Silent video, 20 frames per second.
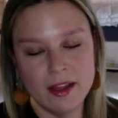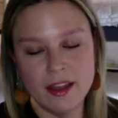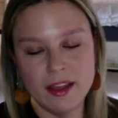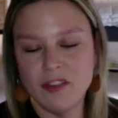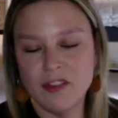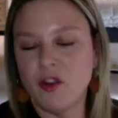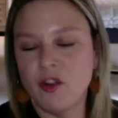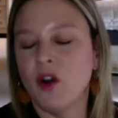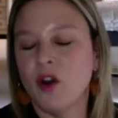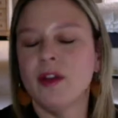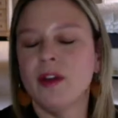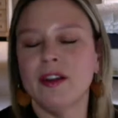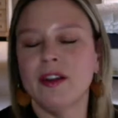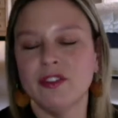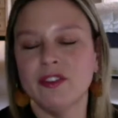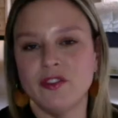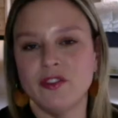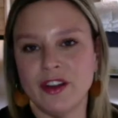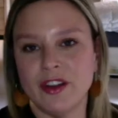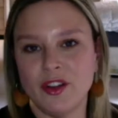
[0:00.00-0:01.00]
If all
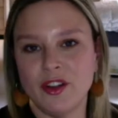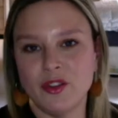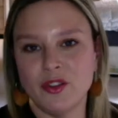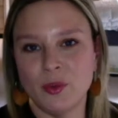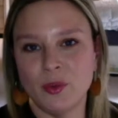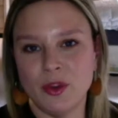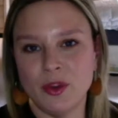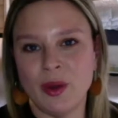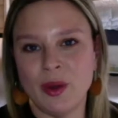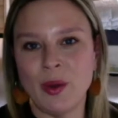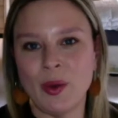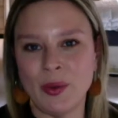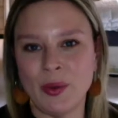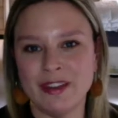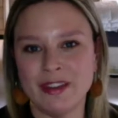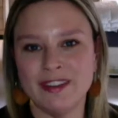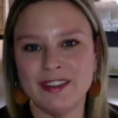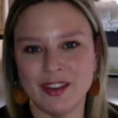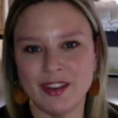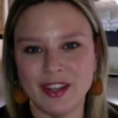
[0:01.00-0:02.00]
else fails, what do I
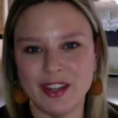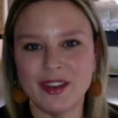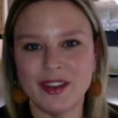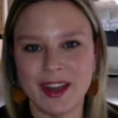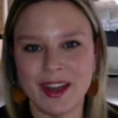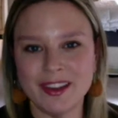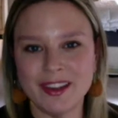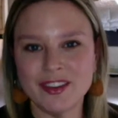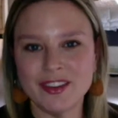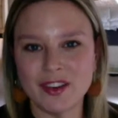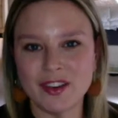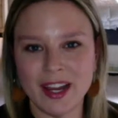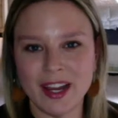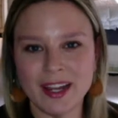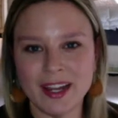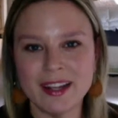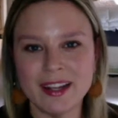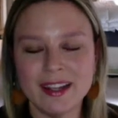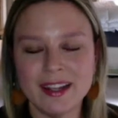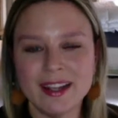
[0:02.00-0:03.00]
always tell you guys, right?